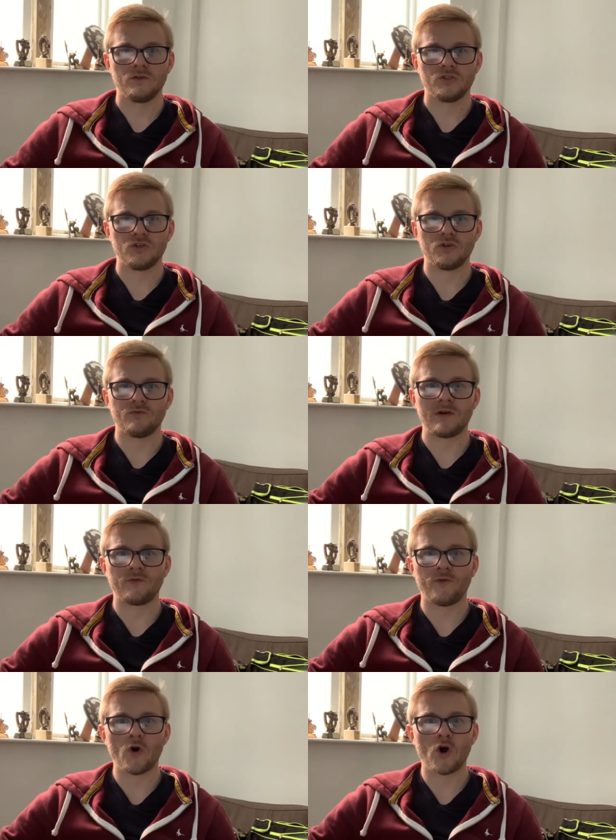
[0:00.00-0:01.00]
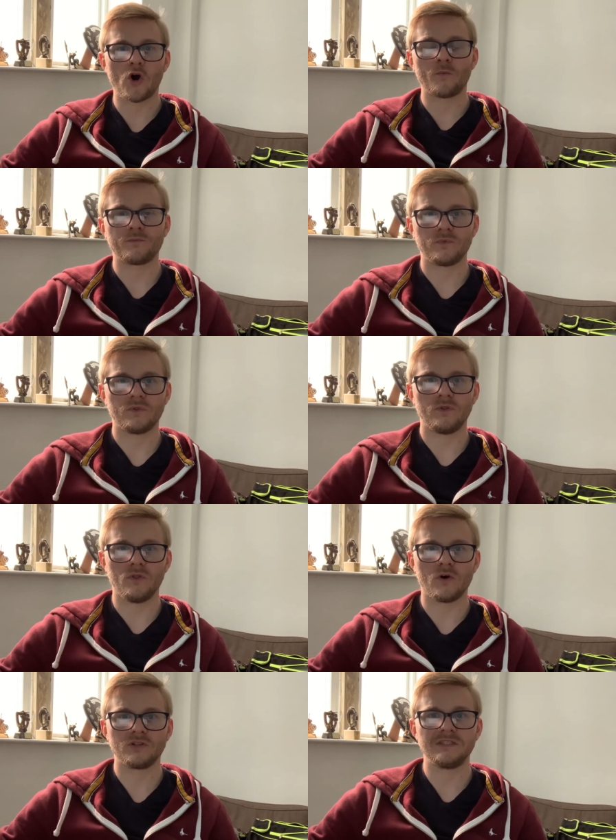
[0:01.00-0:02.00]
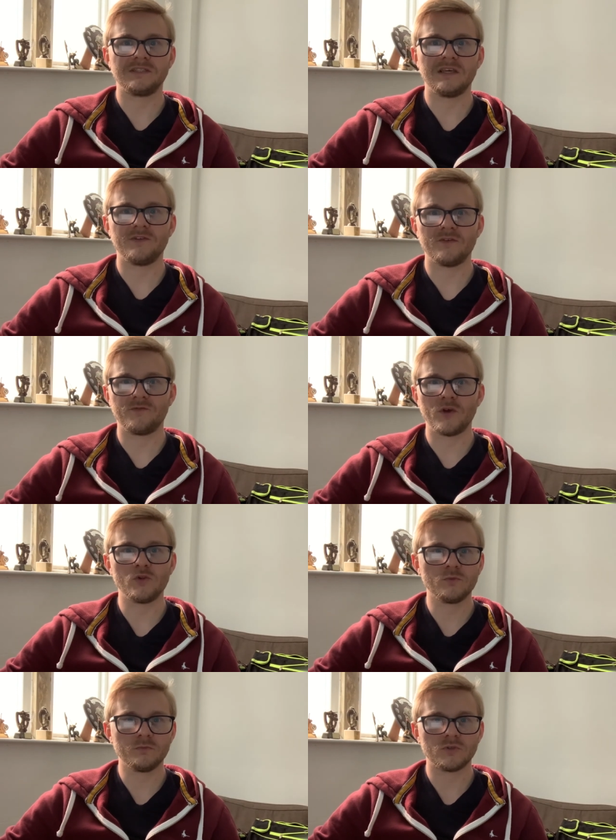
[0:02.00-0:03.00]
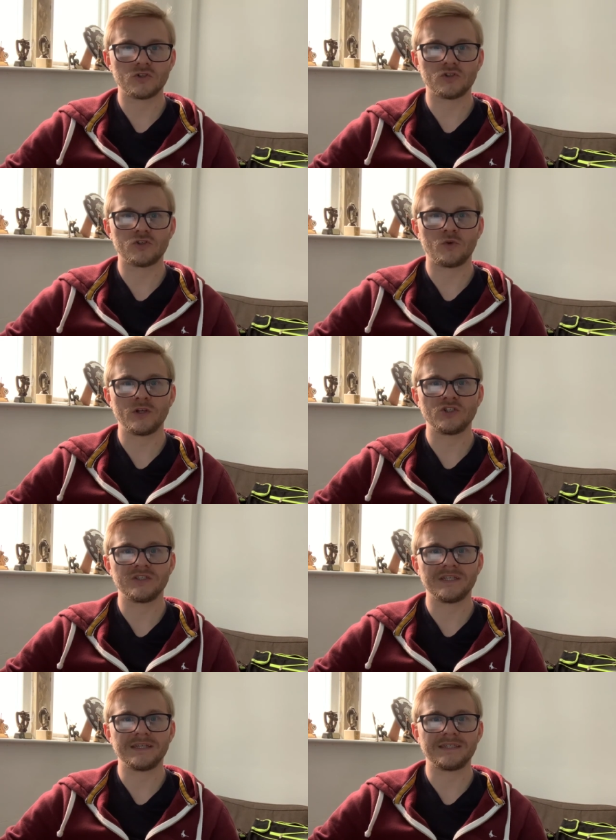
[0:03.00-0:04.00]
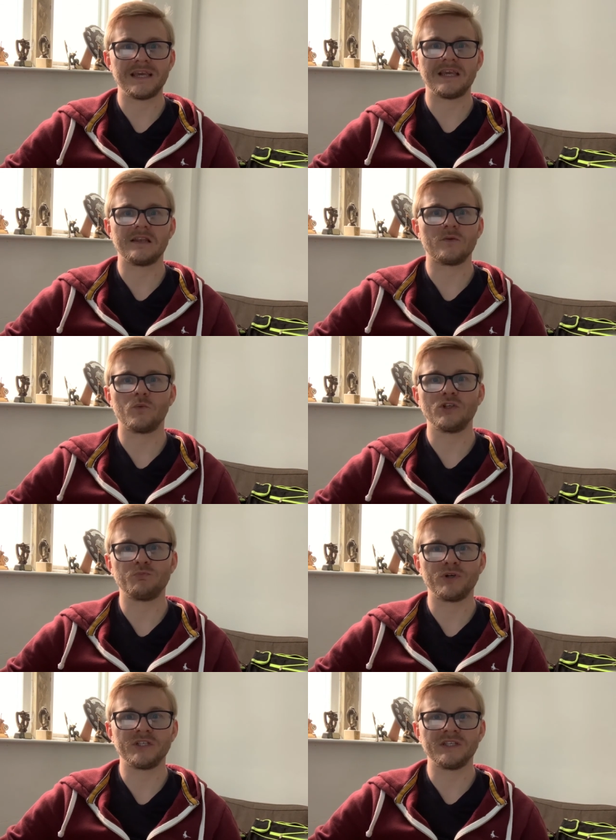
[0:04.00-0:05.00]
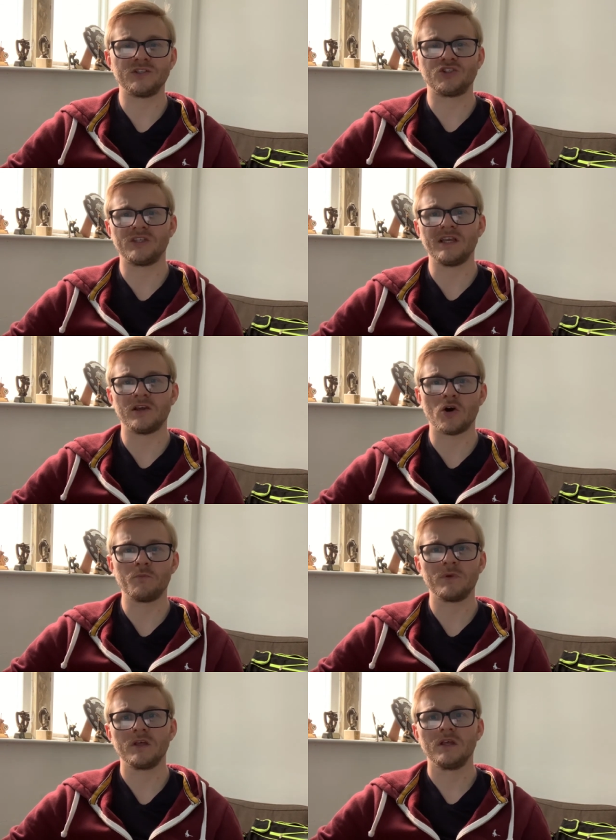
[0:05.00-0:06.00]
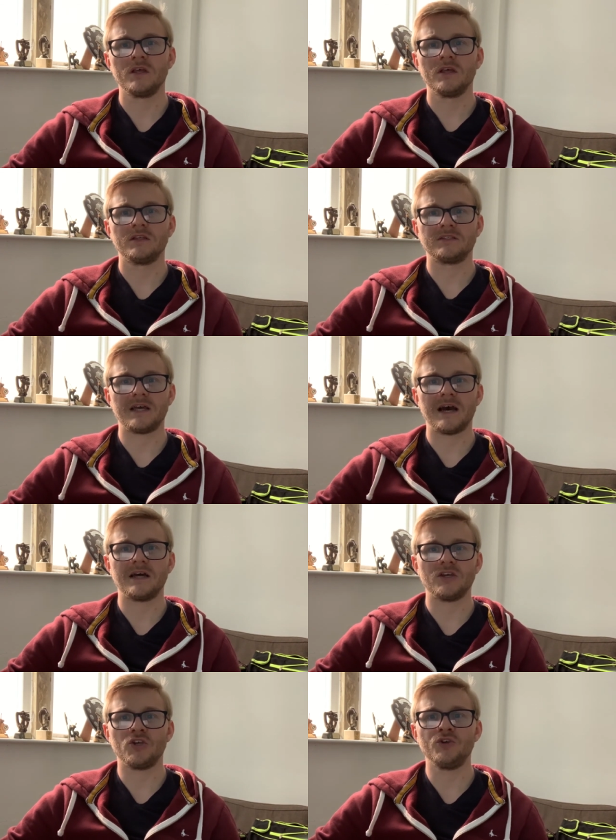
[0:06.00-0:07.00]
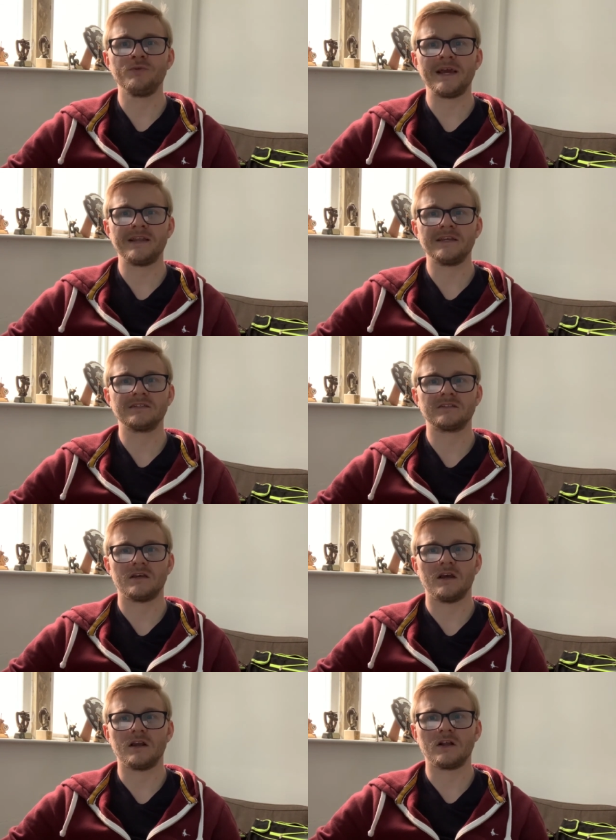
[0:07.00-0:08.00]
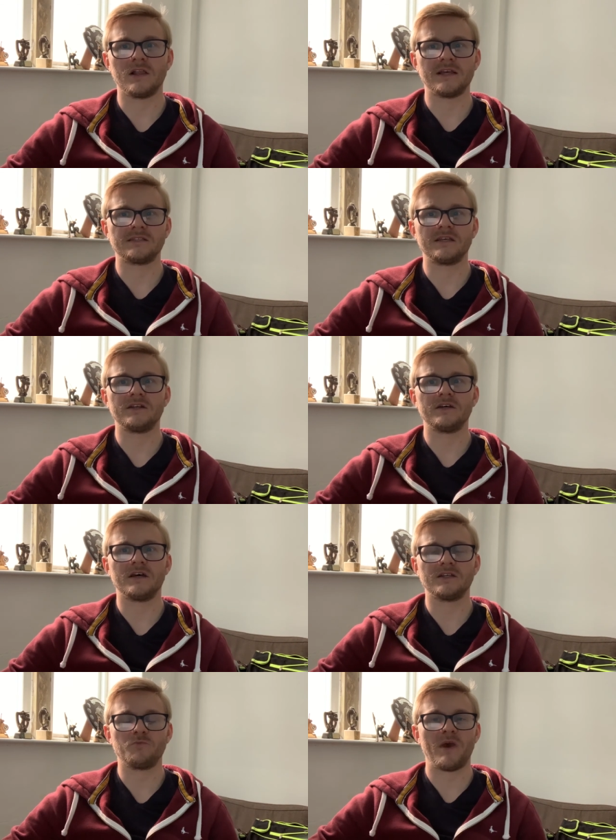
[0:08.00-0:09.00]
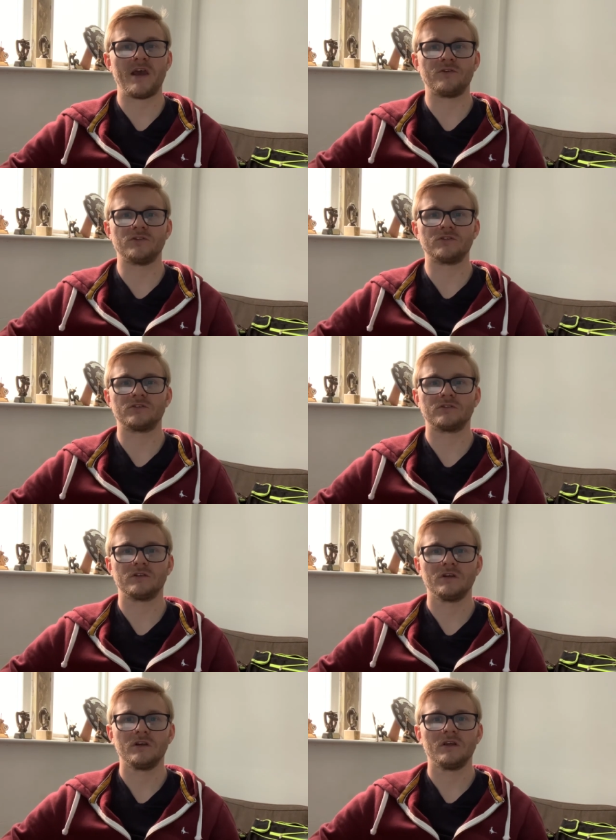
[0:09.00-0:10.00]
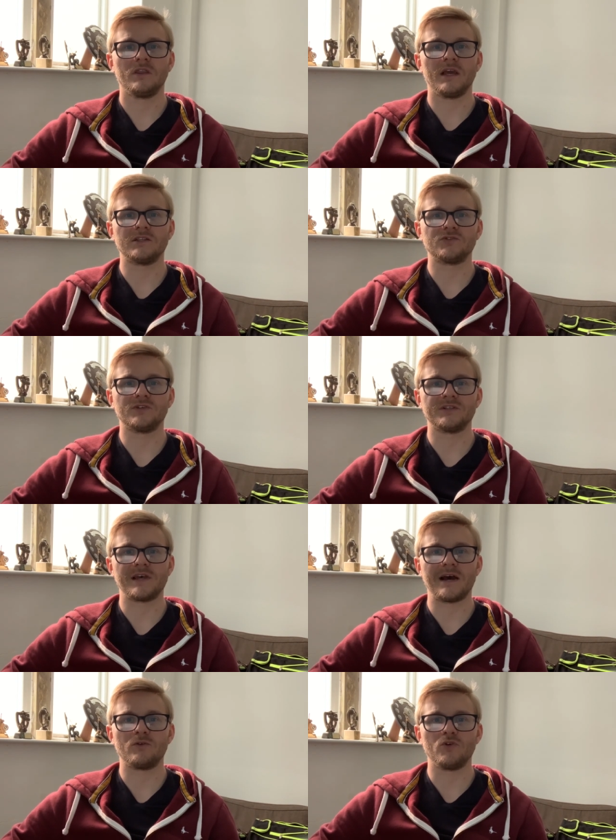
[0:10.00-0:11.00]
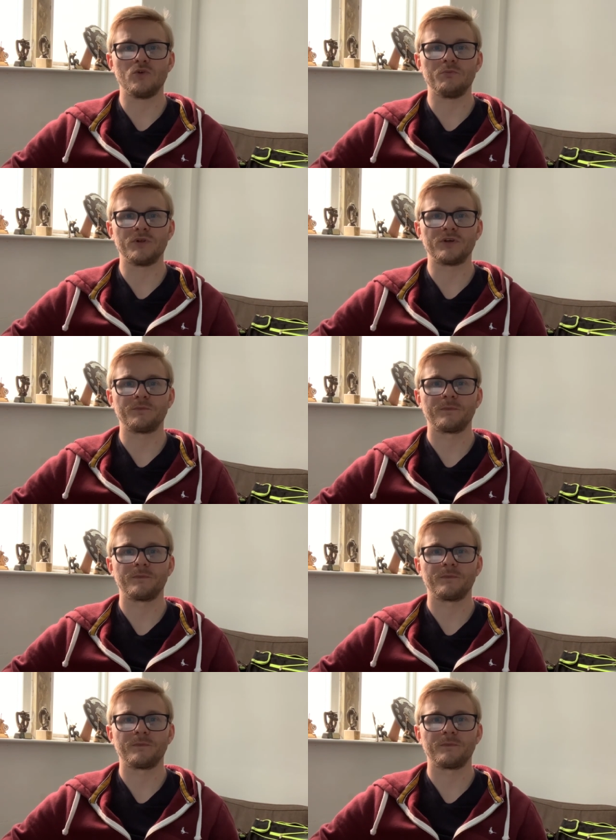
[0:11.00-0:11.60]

So round four, Noughties TV and film. So question 16, which British sitcom starred Hugh Dennis and Claire Skinner as parents? The answer is outnumbered.